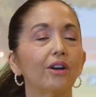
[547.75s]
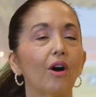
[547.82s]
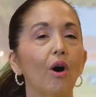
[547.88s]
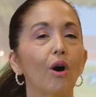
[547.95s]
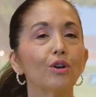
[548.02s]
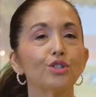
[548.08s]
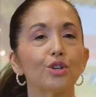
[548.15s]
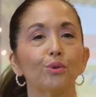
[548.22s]

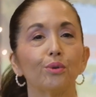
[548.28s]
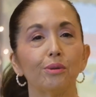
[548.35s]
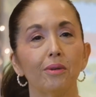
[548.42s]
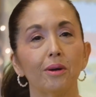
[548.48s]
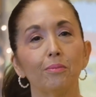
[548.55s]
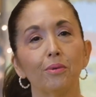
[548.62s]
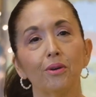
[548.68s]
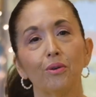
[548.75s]
also
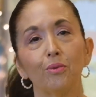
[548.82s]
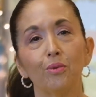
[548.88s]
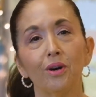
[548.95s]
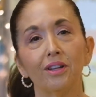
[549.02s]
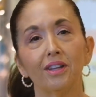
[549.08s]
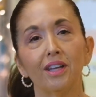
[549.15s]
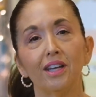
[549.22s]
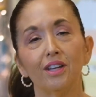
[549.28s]
remember
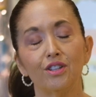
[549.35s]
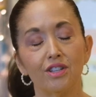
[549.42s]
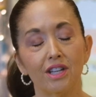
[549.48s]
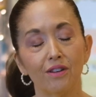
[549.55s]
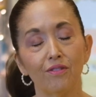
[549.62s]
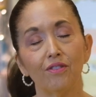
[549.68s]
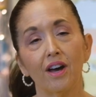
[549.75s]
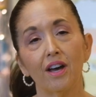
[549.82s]
what they
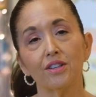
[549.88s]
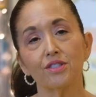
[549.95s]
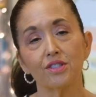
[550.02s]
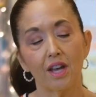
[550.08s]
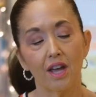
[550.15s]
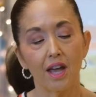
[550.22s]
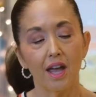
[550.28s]
give us.